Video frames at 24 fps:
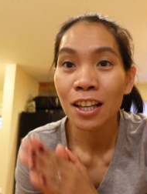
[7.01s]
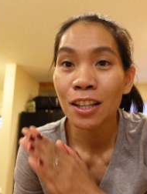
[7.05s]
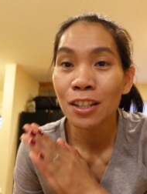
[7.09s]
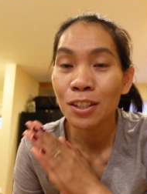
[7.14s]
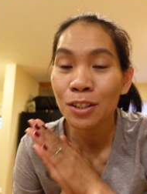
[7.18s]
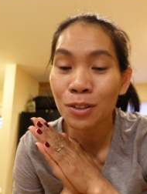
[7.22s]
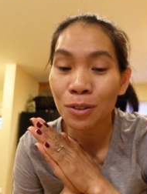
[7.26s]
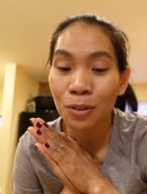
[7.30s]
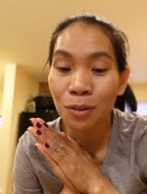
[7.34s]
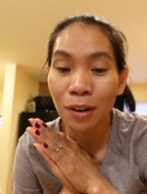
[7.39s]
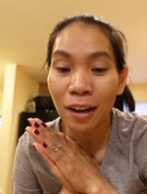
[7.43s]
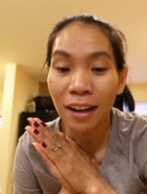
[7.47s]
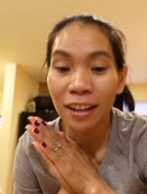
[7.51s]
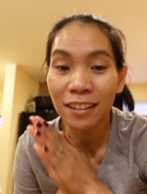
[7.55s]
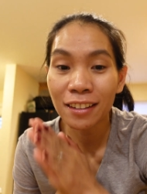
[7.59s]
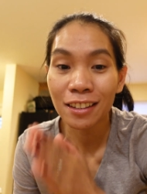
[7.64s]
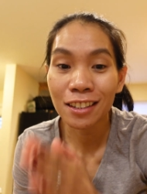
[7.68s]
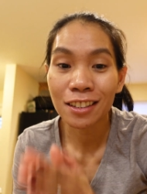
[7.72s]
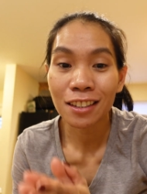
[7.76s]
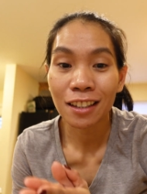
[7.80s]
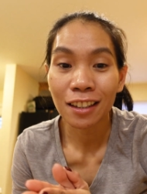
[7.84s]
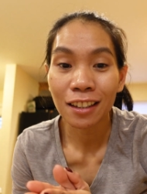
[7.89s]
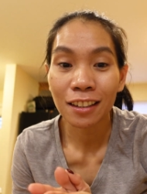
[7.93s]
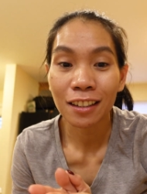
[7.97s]
So I
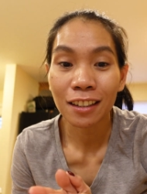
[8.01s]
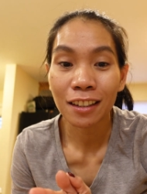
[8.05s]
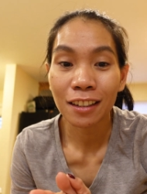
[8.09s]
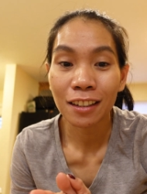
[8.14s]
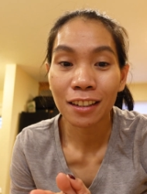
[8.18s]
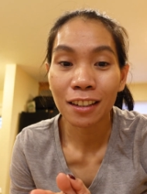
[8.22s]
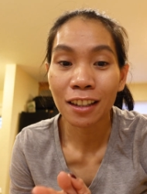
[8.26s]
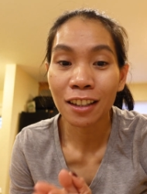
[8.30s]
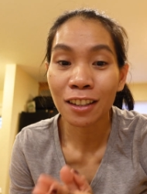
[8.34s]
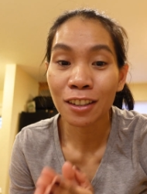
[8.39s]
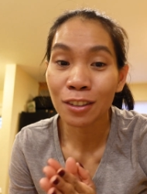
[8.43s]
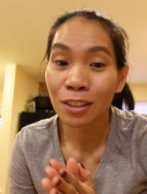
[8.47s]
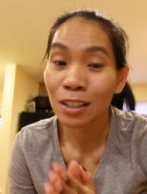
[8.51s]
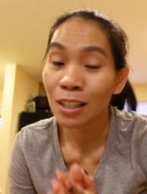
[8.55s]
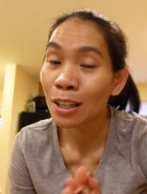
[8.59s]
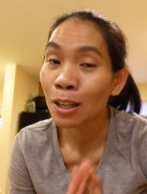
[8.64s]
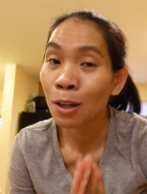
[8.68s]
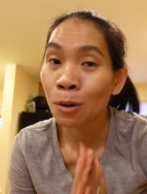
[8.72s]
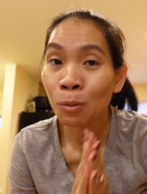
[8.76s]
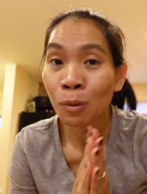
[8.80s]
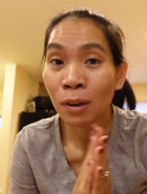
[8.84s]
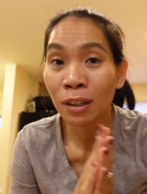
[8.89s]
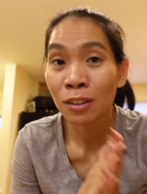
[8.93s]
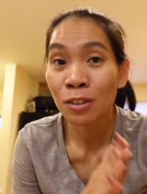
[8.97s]
decided I really
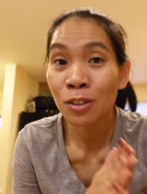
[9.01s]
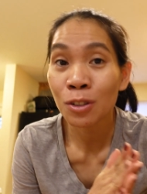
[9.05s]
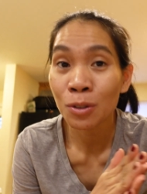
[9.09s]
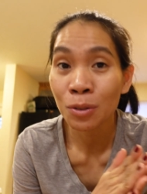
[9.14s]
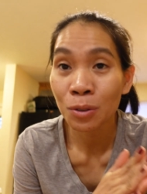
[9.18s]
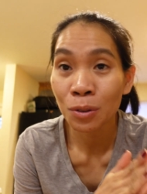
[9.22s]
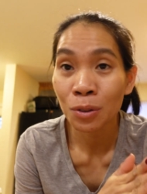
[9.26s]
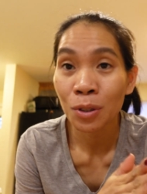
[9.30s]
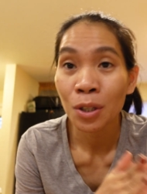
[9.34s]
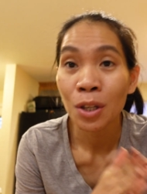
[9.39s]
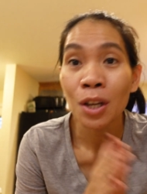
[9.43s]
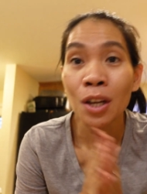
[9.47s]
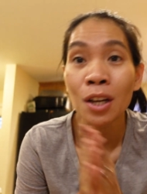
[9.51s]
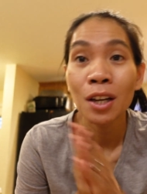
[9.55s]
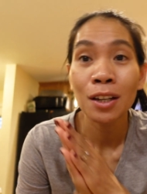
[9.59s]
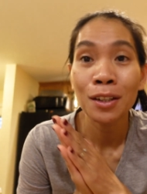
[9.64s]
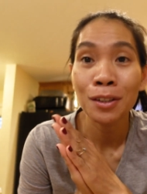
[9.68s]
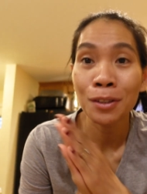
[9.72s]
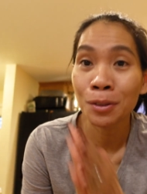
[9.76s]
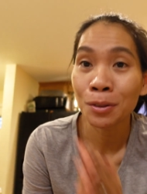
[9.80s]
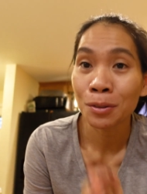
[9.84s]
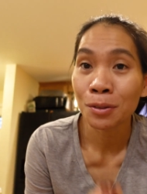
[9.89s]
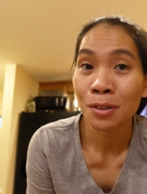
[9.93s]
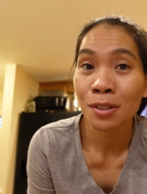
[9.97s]
want to
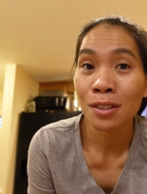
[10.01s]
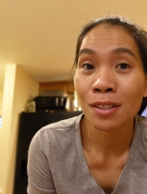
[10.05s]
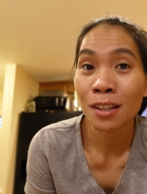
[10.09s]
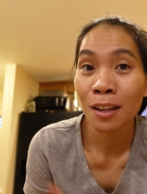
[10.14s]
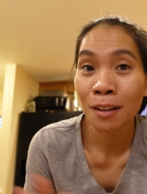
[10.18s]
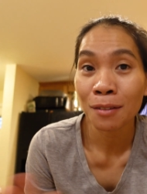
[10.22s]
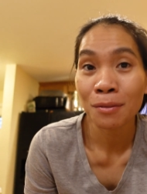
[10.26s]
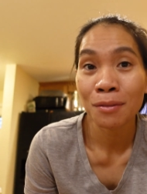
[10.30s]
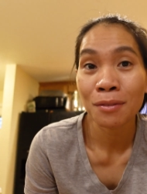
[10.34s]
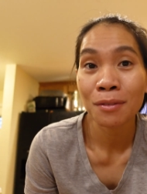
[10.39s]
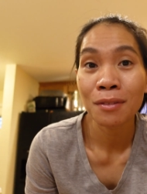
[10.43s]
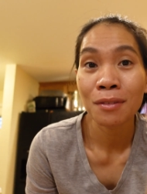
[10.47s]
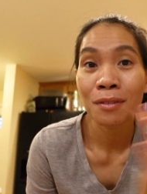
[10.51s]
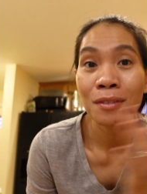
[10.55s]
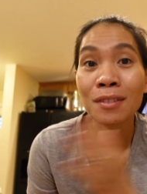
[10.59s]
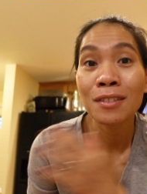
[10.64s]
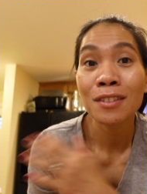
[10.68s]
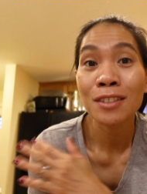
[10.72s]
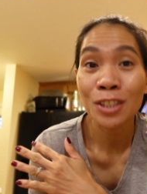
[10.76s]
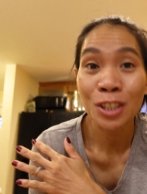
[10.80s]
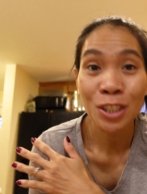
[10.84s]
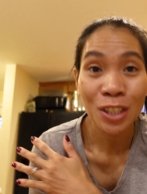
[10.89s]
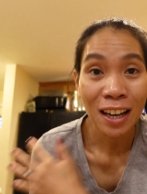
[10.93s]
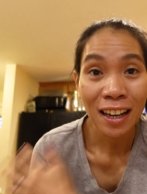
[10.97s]
do some
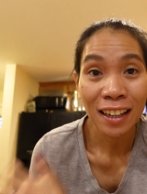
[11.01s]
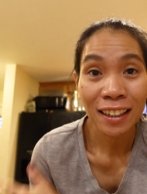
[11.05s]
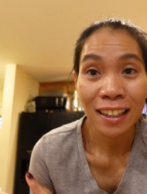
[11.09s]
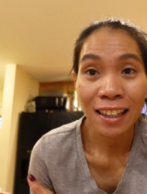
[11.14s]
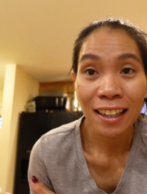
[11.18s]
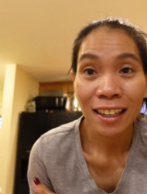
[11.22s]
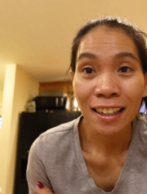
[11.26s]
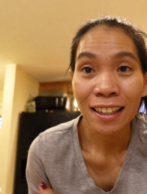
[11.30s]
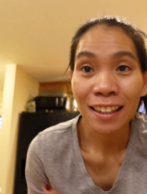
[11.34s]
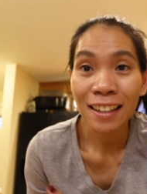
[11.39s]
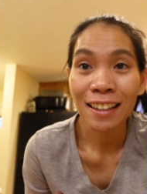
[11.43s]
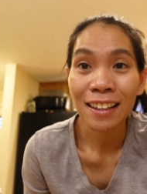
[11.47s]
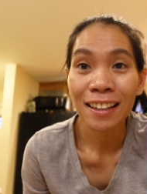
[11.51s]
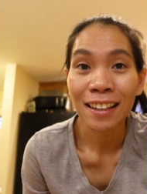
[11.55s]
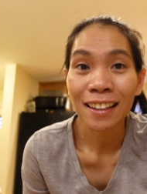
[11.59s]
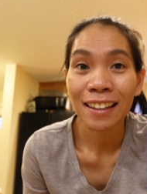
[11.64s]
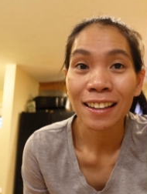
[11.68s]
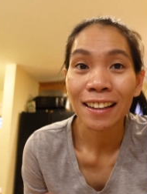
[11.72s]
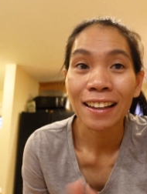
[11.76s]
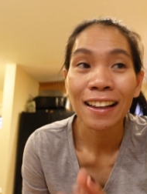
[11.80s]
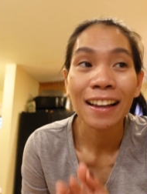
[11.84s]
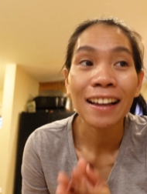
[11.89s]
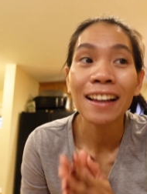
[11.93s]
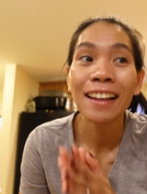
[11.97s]
jogging,
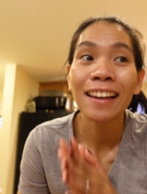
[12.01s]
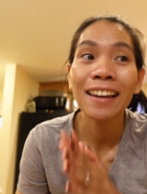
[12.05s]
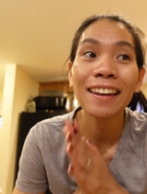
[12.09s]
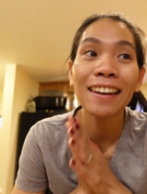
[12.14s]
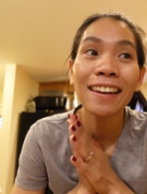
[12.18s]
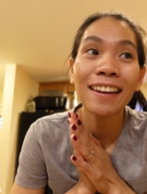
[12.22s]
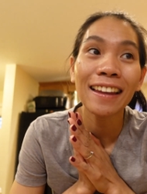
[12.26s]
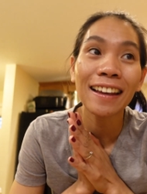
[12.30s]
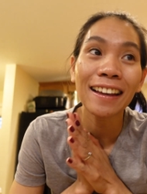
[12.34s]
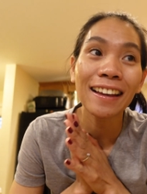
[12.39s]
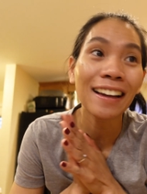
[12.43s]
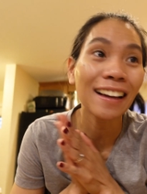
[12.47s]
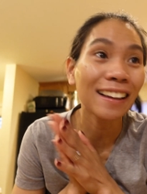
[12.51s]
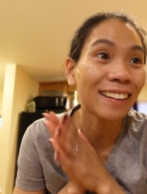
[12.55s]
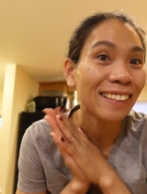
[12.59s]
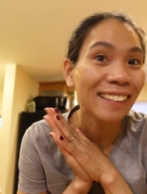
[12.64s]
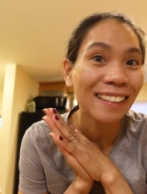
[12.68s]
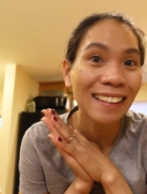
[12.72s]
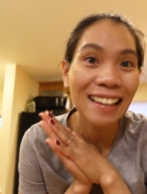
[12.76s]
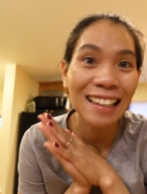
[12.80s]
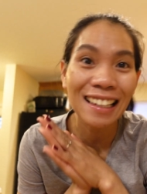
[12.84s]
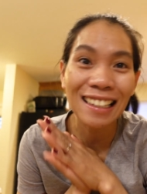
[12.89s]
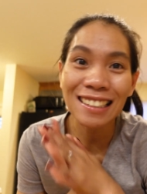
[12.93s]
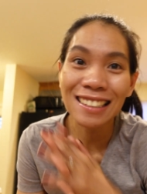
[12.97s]
like at
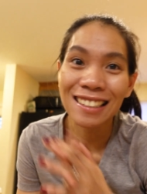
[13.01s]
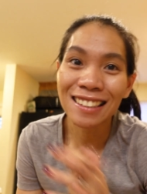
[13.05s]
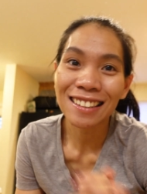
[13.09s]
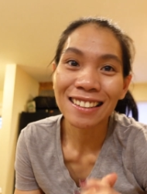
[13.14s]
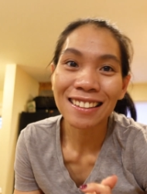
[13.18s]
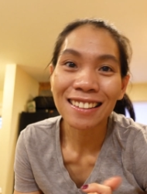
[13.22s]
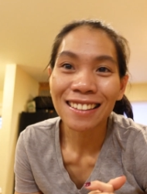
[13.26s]
least